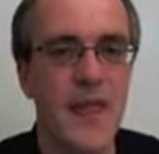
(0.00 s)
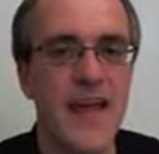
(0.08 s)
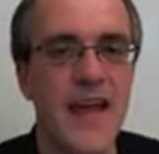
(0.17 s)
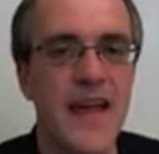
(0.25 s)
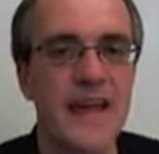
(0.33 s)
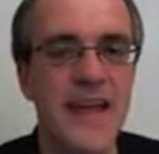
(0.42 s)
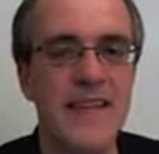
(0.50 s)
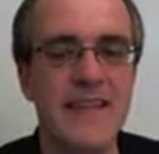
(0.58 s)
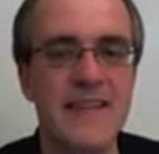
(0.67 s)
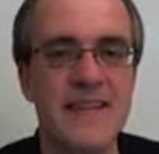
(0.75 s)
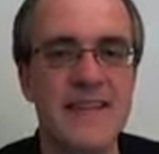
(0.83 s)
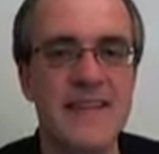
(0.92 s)
Again,
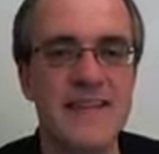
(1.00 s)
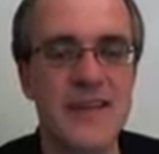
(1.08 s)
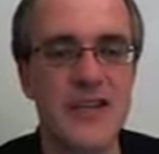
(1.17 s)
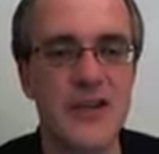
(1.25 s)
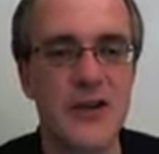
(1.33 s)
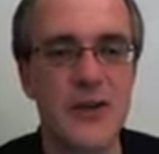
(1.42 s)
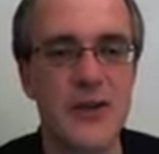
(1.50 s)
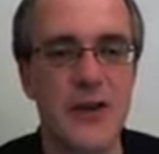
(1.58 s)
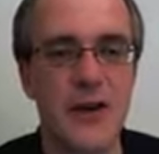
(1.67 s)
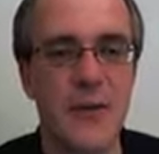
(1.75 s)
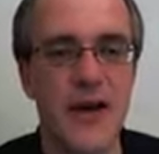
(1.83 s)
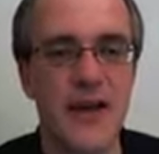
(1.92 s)
this is an issue
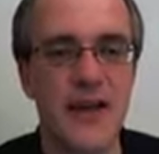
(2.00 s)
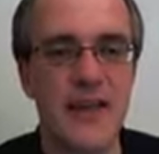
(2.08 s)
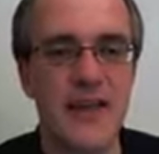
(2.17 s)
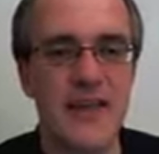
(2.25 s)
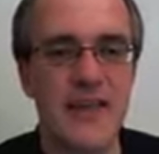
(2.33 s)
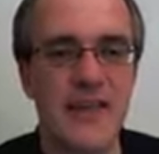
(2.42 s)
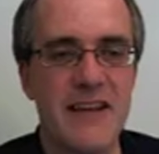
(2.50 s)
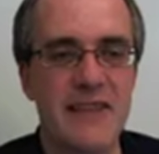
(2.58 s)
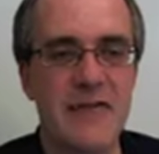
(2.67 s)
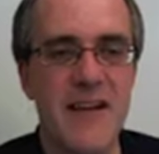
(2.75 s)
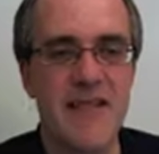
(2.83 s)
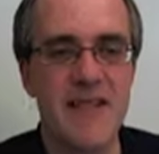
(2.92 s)
where there's
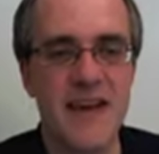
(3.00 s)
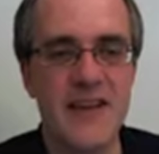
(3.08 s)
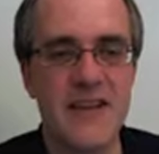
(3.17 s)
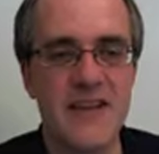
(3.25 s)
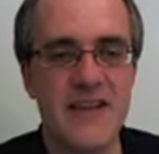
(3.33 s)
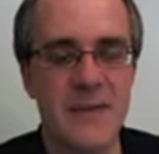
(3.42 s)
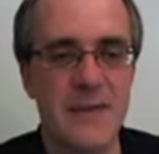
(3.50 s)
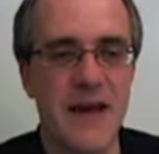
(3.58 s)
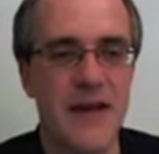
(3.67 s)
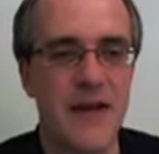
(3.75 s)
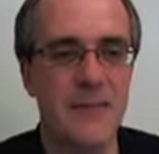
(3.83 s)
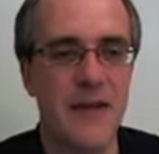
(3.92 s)
variation
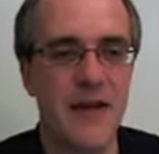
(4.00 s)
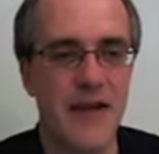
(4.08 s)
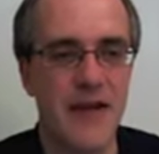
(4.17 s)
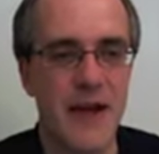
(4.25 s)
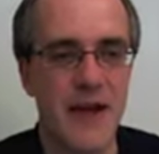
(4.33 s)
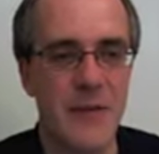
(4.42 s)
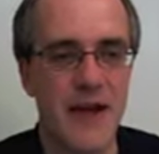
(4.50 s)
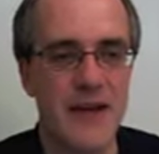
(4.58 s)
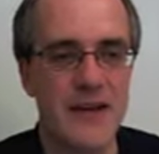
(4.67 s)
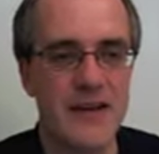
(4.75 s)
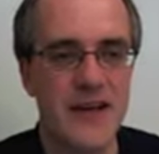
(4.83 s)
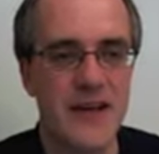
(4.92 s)
depending upon the
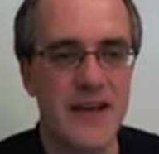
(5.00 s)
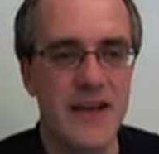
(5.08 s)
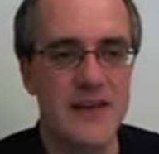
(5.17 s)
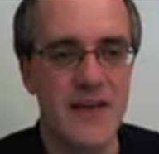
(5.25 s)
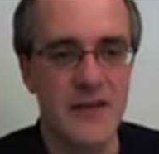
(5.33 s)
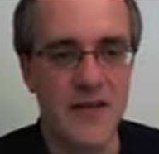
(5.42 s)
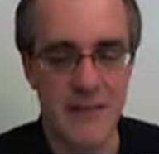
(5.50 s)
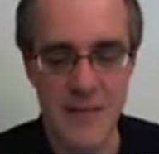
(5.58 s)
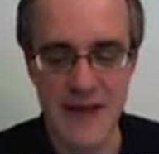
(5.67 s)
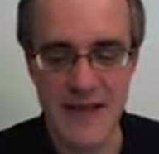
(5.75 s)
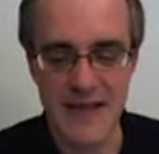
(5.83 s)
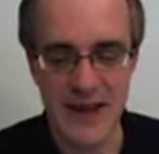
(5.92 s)
language. So for
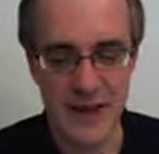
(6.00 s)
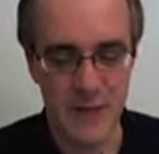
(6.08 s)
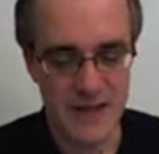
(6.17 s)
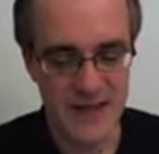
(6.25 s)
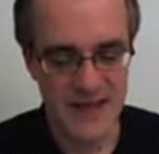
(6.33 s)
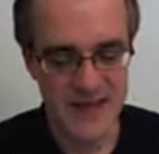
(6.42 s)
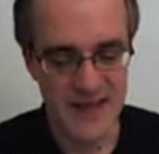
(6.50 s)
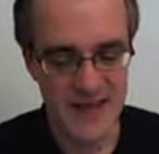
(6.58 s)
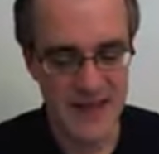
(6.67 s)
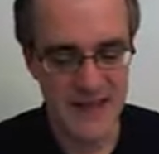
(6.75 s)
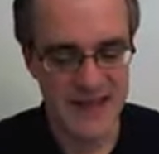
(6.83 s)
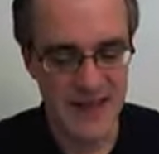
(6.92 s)
many languages,
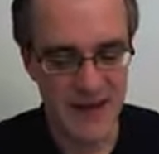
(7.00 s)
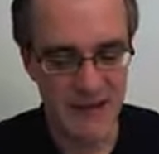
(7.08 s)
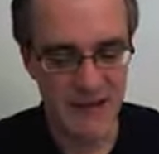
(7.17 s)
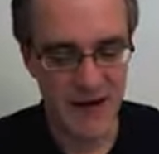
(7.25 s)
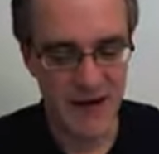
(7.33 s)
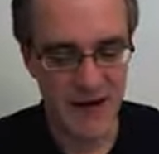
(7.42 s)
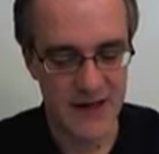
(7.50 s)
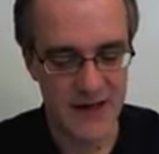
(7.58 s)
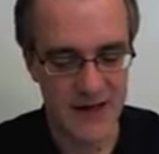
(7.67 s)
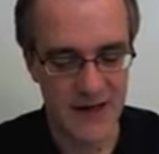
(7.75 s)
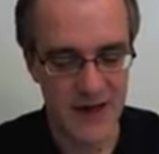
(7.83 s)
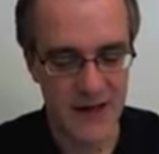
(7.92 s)
such as say
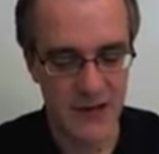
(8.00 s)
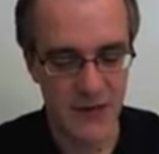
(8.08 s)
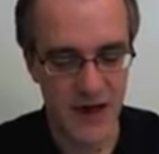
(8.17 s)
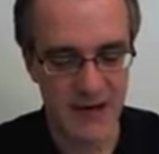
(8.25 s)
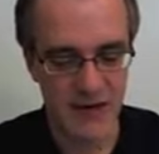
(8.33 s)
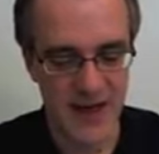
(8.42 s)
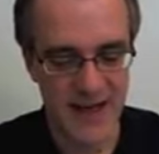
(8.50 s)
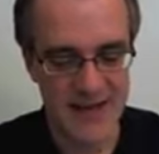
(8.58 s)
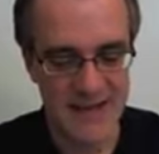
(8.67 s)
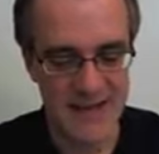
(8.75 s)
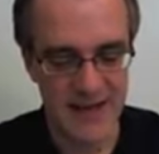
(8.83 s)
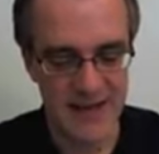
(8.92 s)
French, you'll have
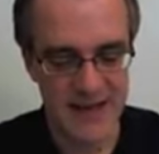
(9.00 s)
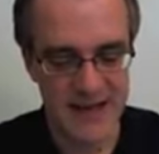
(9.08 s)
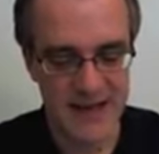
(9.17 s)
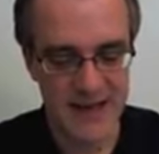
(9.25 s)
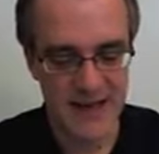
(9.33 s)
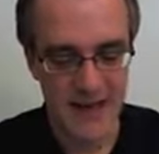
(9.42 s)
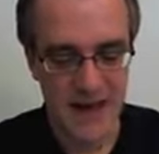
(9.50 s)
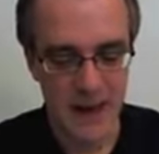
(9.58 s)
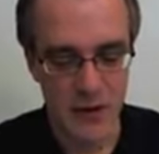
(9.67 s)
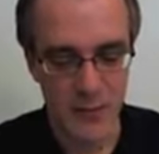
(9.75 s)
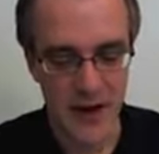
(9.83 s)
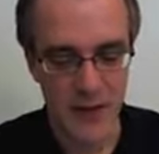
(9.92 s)
accents, and
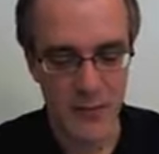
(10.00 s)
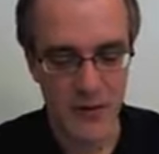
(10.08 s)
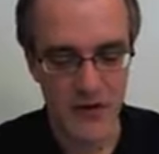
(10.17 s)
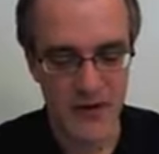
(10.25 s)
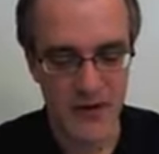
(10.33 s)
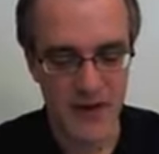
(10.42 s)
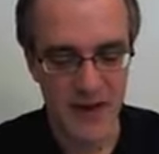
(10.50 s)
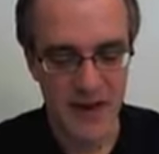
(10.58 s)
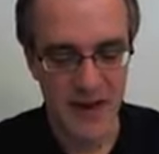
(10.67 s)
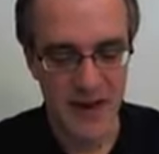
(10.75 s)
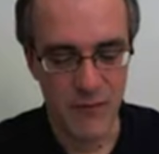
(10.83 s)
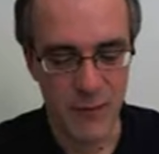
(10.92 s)
you might want to
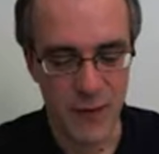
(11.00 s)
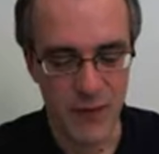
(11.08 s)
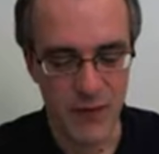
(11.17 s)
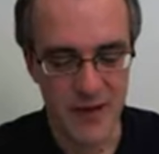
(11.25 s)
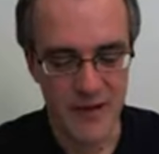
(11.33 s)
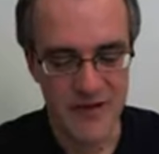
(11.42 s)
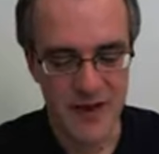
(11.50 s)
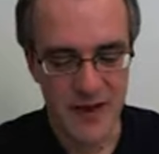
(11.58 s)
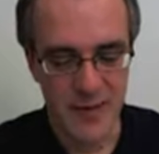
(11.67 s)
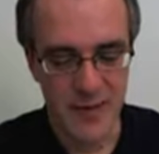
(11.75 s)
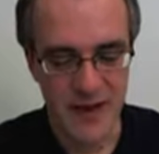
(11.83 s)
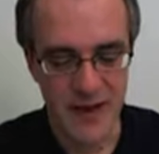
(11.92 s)
have words
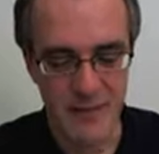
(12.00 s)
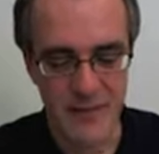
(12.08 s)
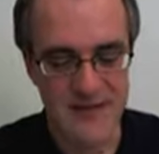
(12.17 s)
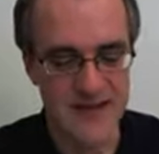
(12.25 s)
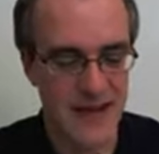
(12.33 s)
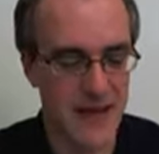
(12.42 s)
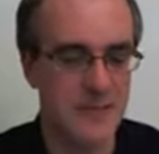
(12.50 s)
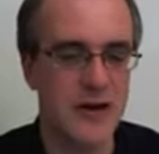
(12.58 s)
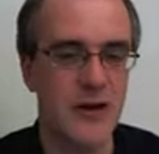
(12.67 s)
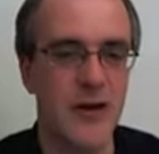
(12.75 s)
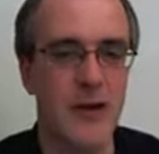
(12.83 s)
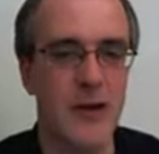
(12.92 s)
become the same
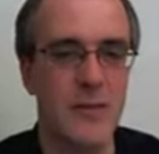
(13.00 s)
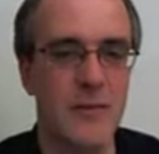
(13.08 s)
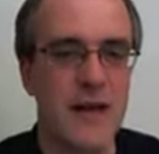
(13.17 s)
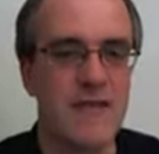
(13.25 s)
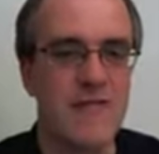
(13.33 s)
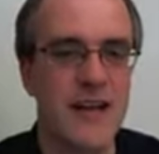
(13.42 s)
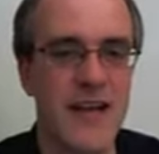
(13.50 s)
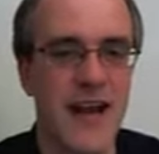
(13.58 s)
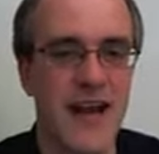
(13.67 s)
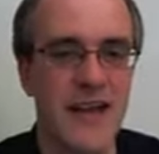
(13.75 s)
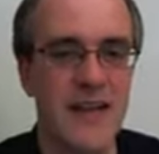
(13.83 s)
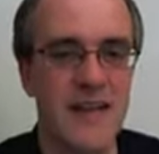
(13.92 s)
term
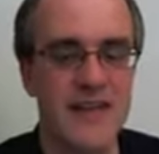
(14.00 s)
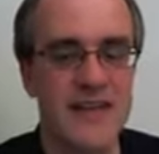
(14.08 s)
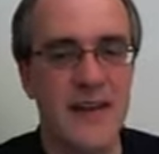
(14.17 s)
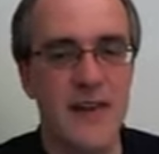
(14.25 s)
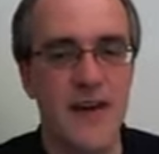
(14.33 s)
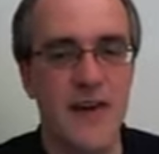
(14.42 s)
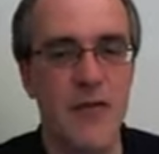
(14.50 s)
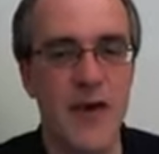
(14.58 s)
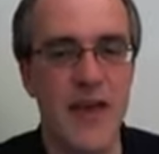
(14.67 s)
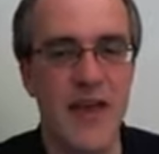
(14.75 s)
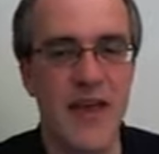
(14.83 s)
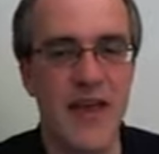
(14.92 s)
regardless of
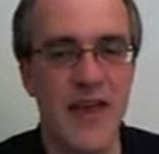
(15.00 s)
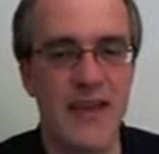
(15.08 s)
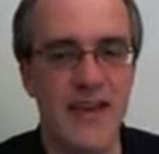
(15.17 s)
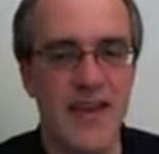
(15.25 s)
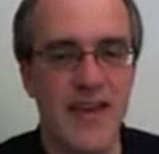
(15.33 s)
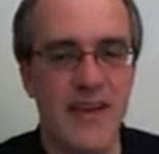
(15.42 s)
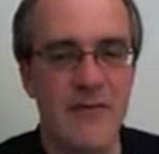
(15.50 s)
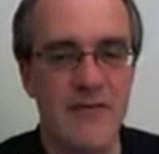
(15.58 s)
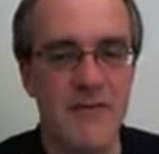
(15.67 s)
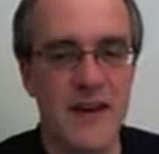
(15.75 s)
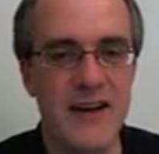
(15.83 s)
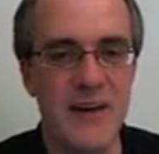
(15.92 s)
whether they're
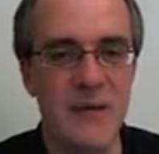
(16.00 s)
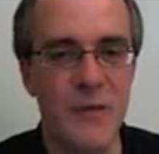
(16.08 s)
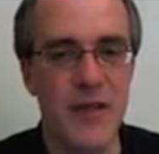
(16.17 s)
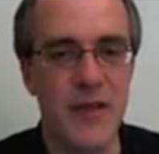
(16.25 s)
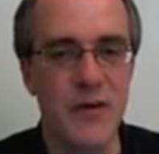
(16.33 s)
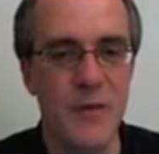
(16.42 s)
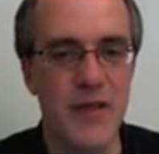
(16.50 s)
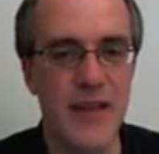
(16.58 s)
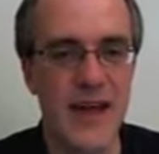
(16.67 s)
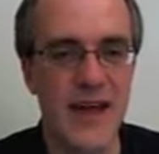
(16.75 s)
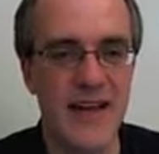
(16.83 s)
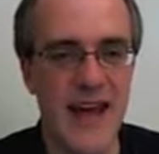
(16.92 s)
written with or
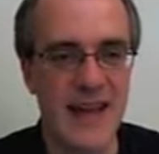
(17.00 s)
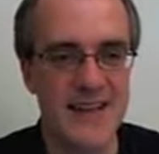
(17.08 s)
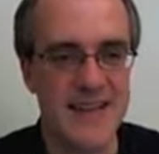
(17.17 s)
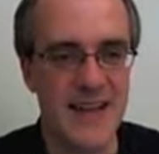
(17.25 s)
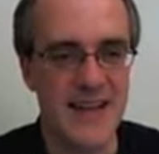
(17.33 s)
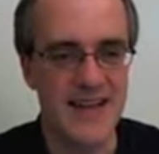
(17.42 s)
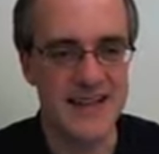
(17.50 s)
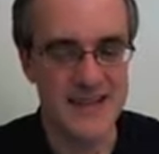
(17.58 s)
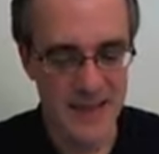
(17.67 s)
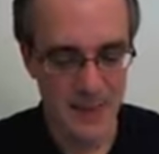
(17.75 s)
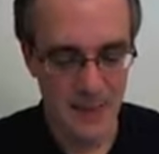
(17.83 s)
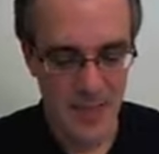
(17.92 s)
without accents.